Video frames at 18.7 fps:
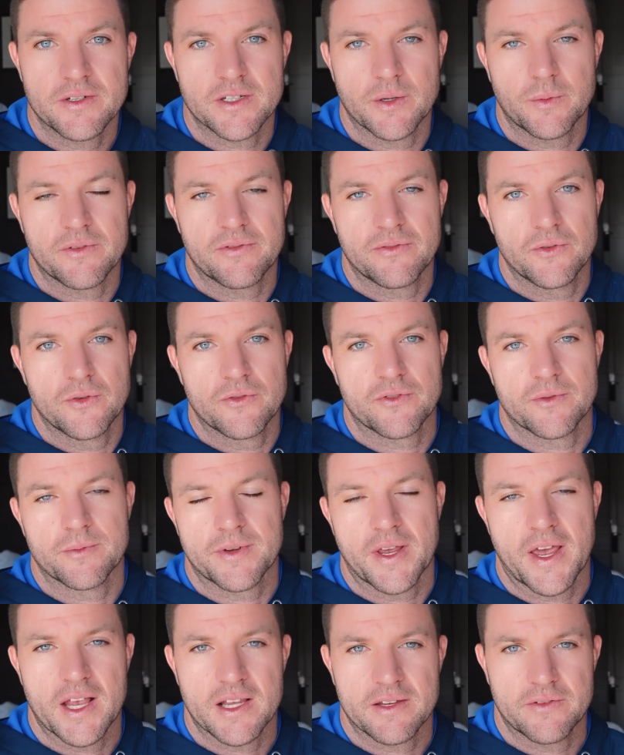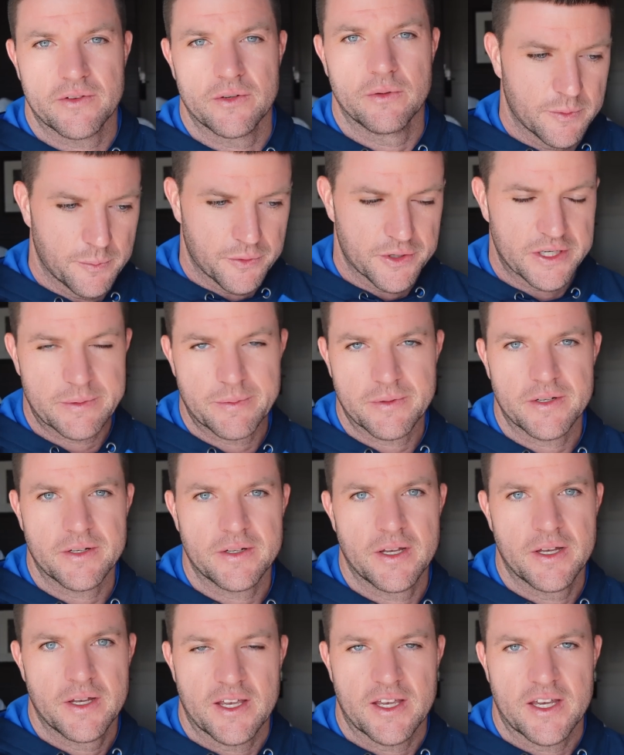So we flew from Townsville to
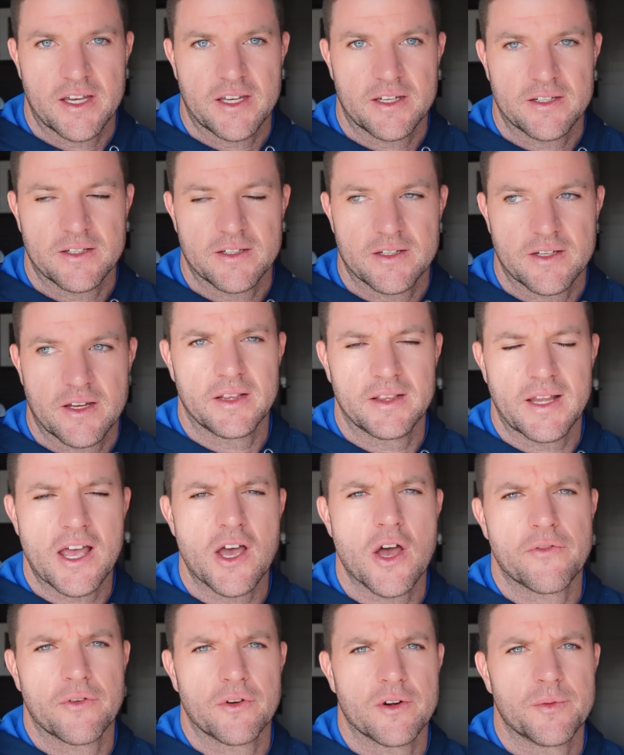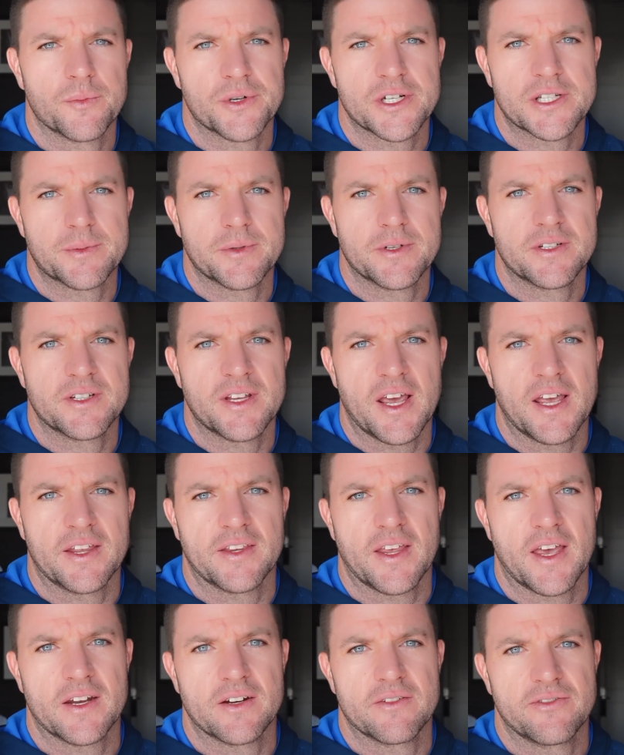Brisbane, and layover in Brisbane,
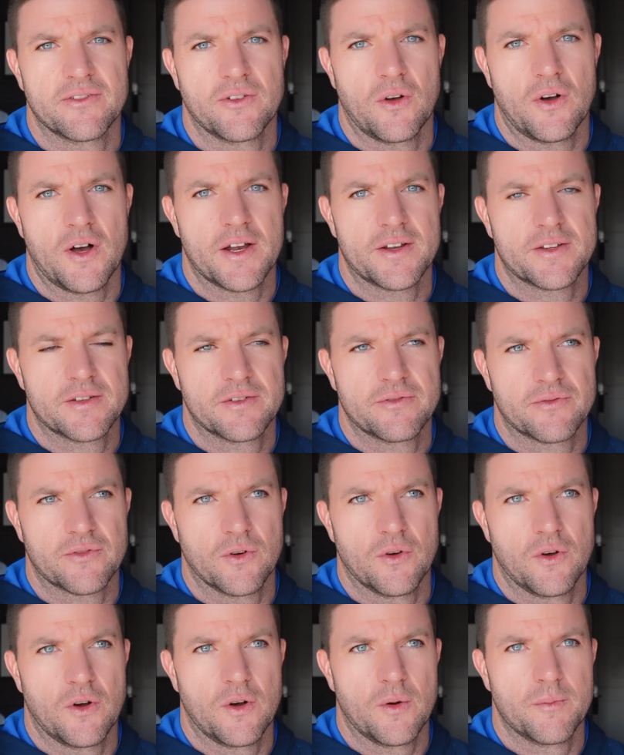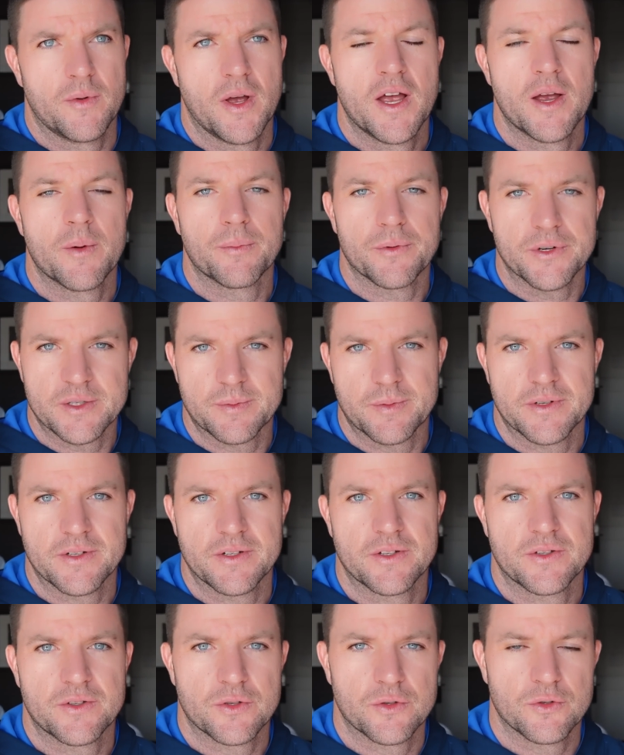and then a flight from
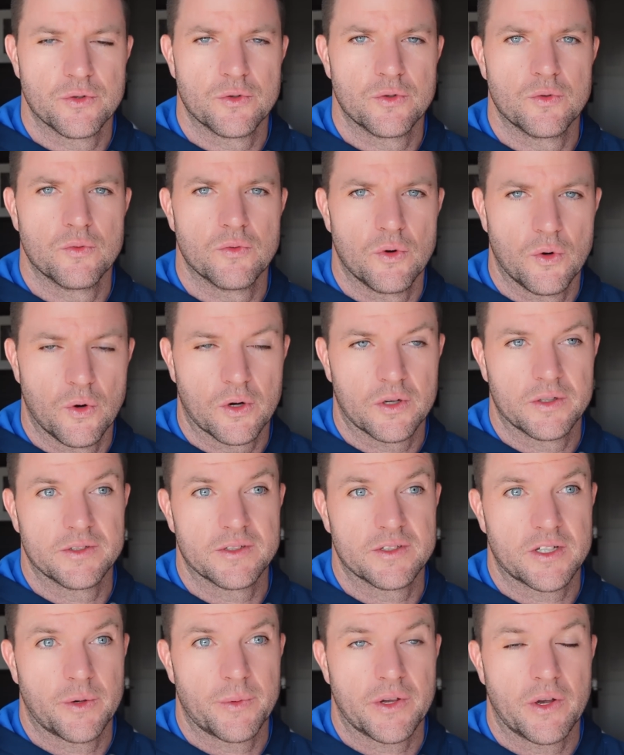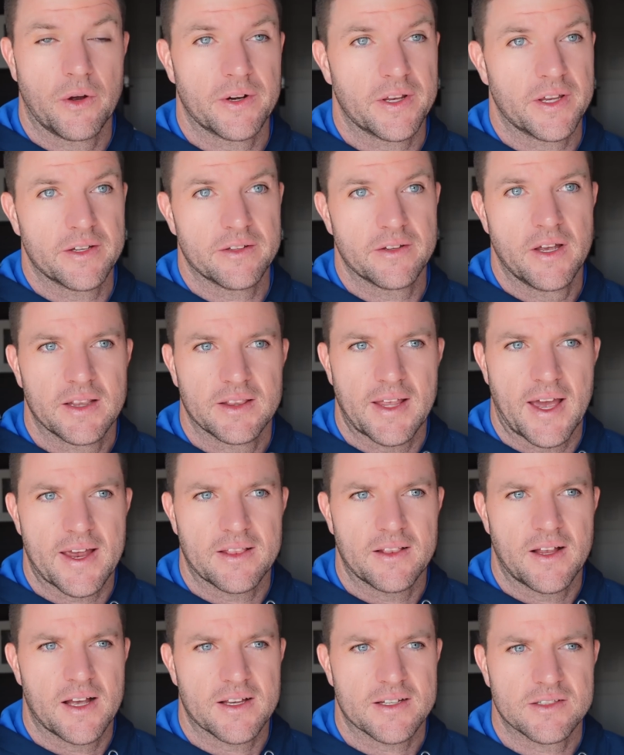Brisbane to Auckland. So we got in
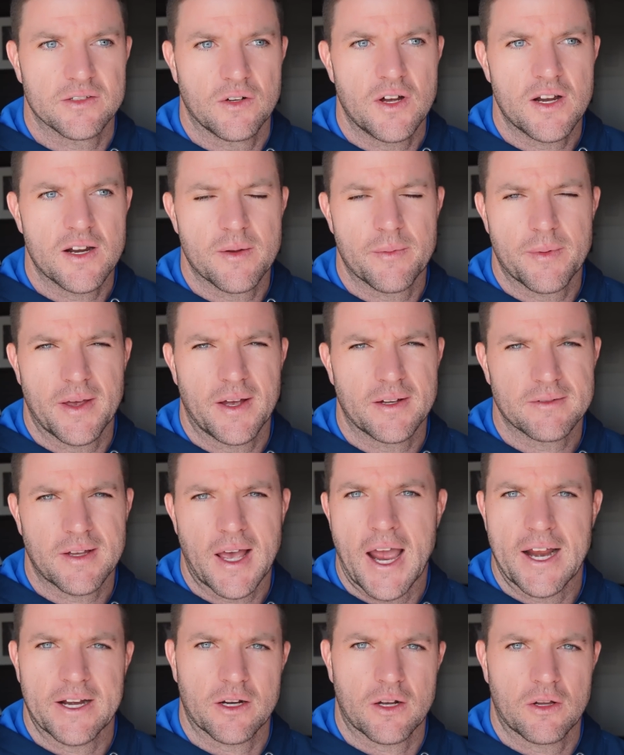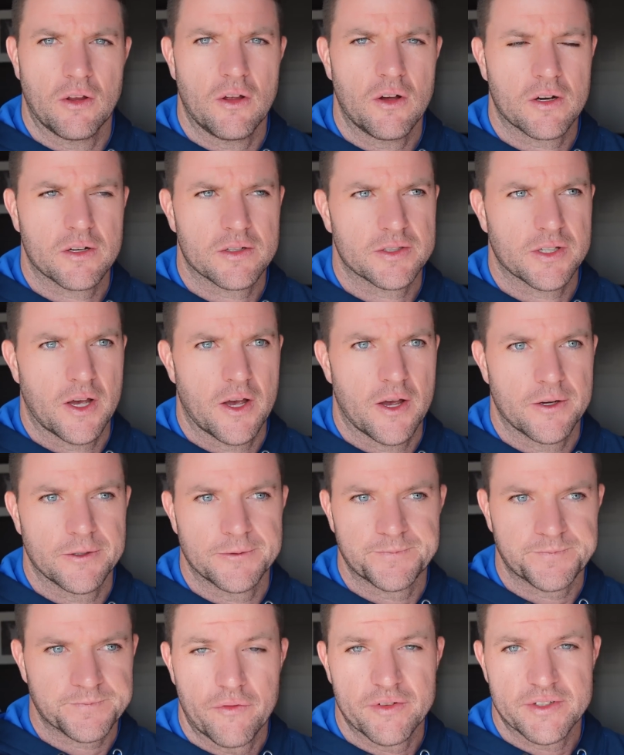late last night, about 8 o'clock.
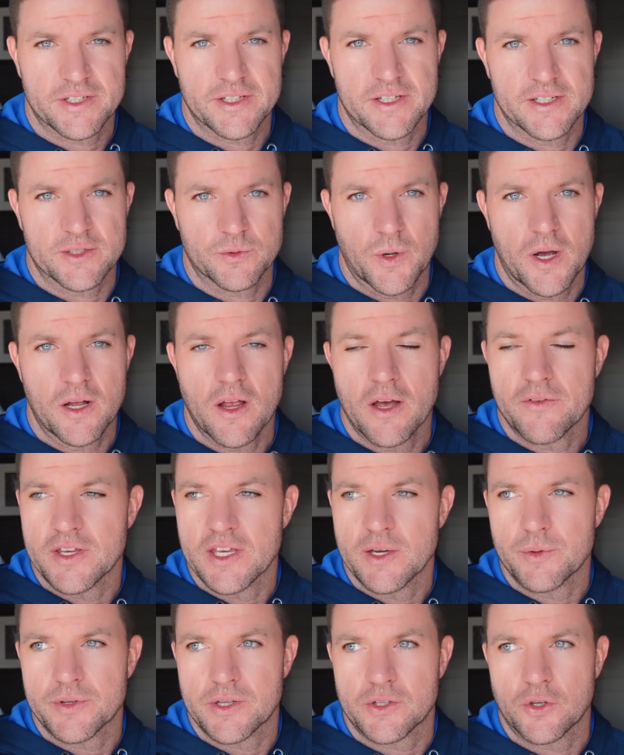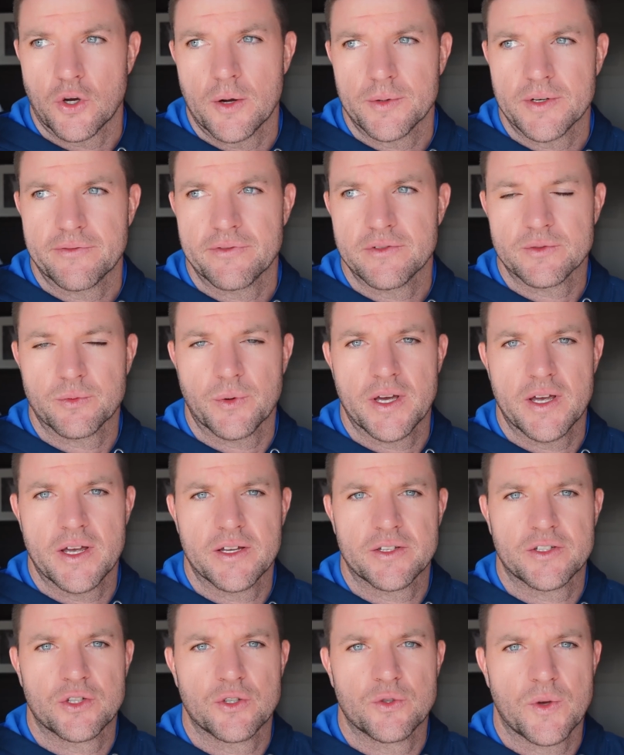So obviously as well over here with the time difference,
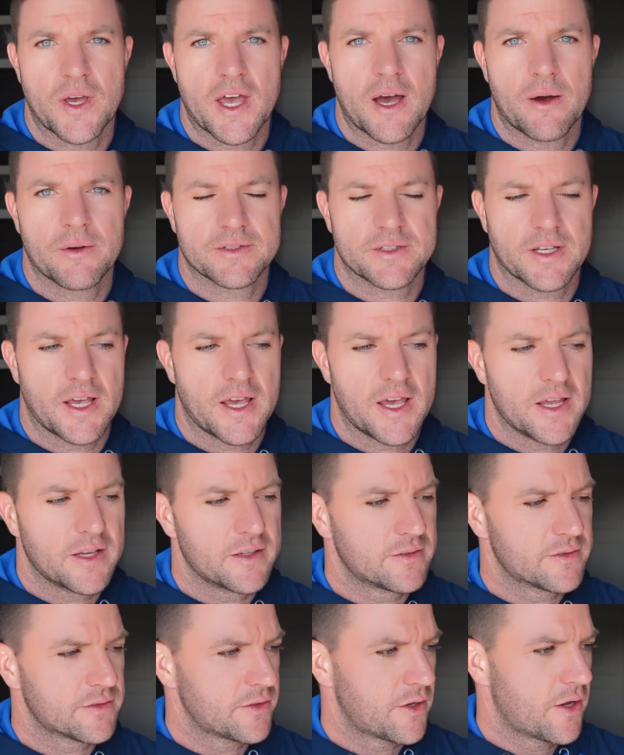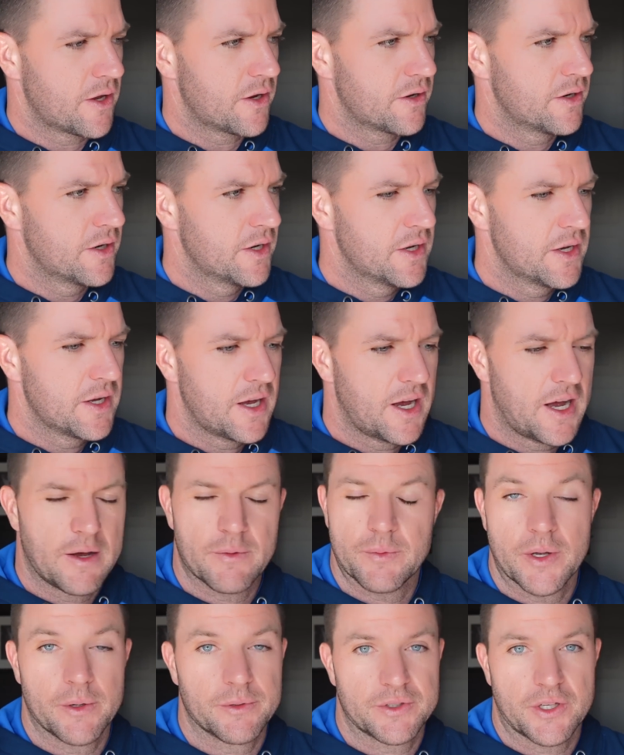we're 2 hours ahead. So
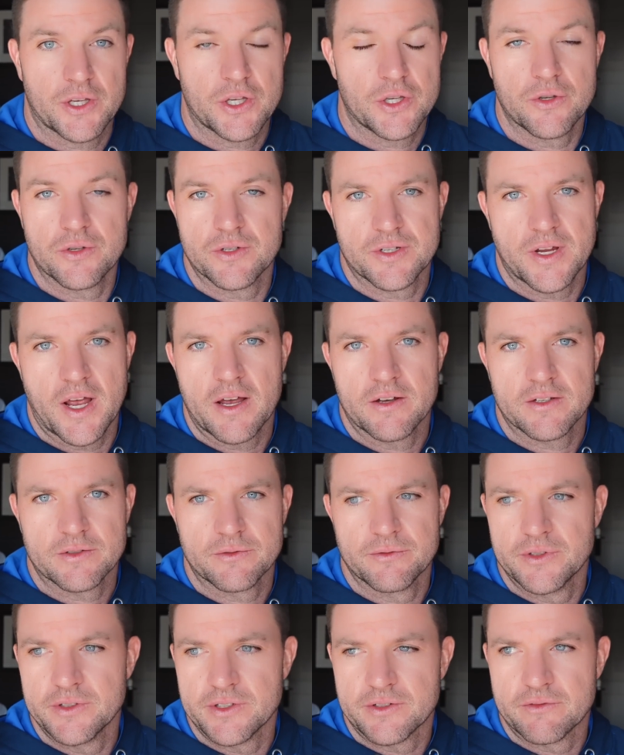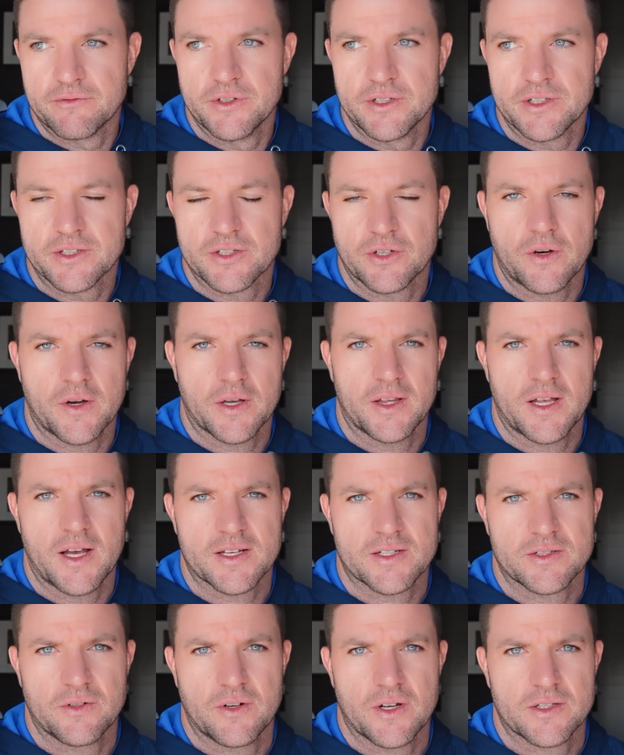it was a huge day. I was really, really tired
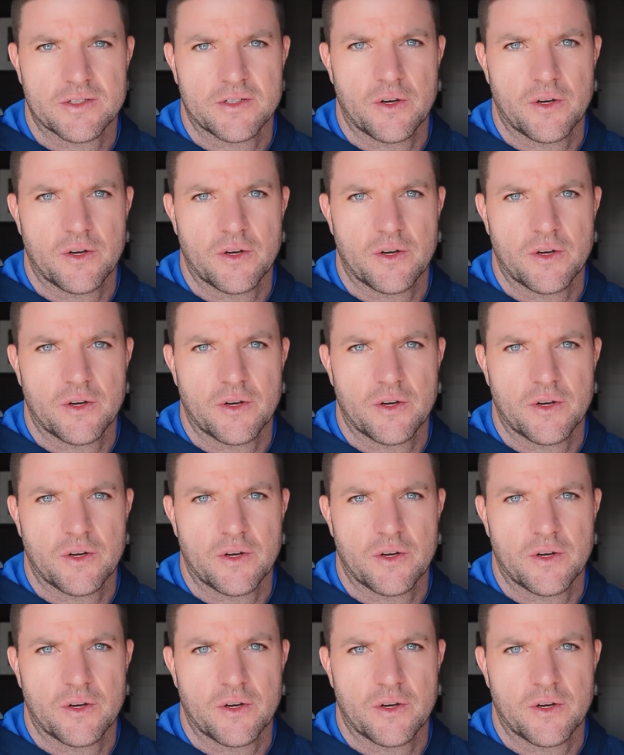last night.